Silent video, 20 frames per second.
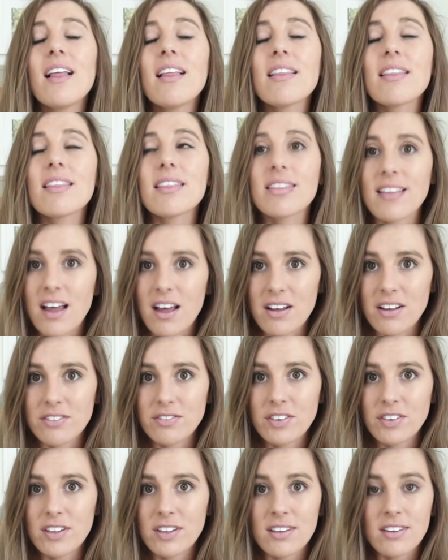love
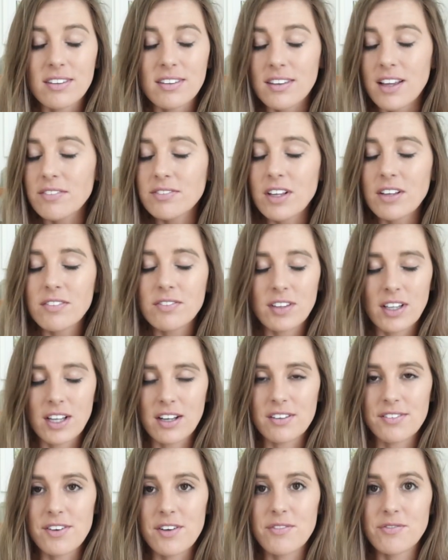
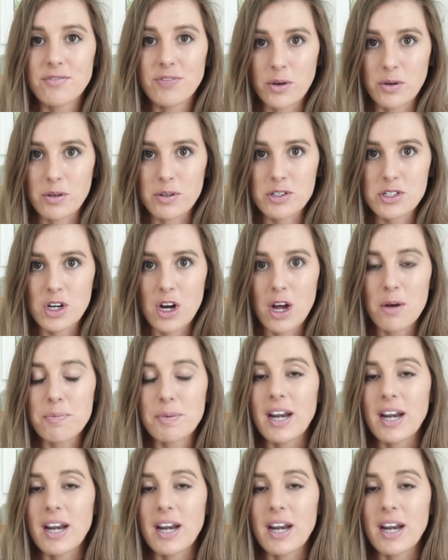love Photoshop,